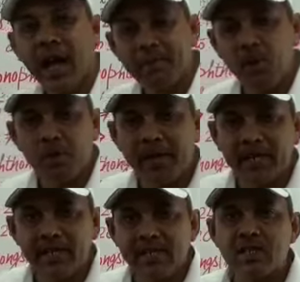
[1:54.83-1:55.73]
A book
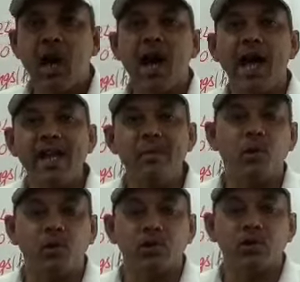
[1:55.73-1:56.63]
means any
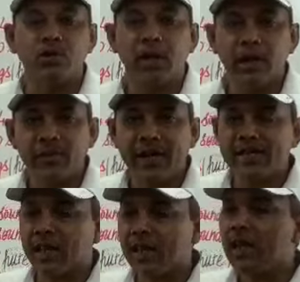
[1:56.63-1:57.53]
book. If I
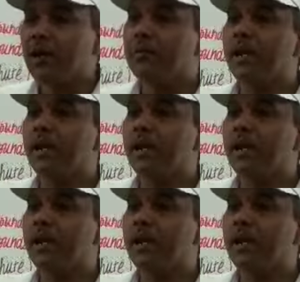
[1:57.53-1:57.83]
say